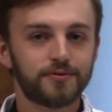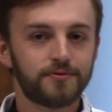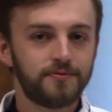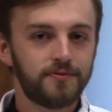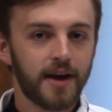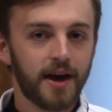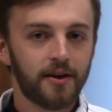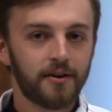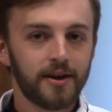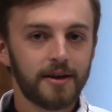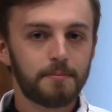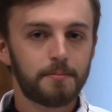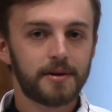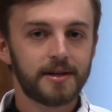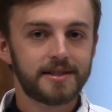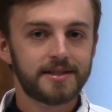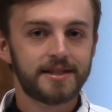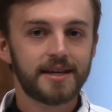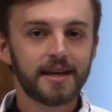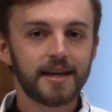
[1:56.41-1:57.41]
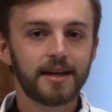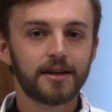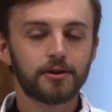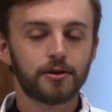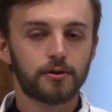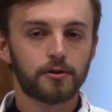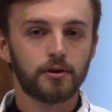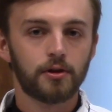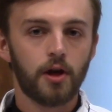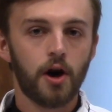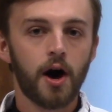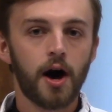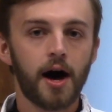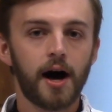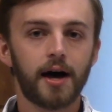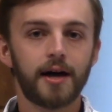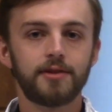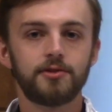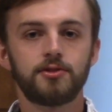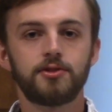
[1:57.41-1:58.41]
very particular
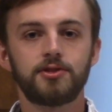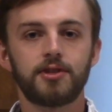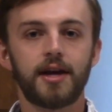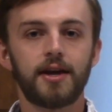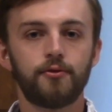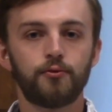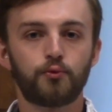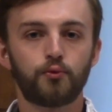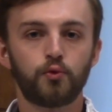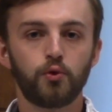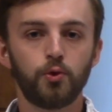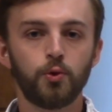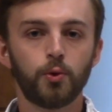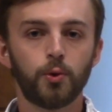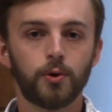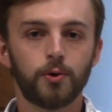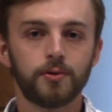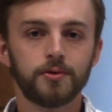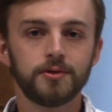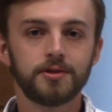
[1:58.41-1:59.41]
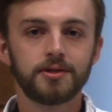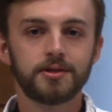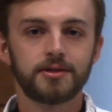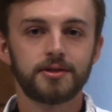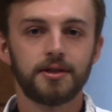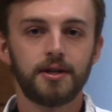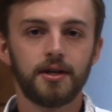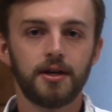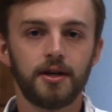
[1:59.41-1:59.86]
laws and rules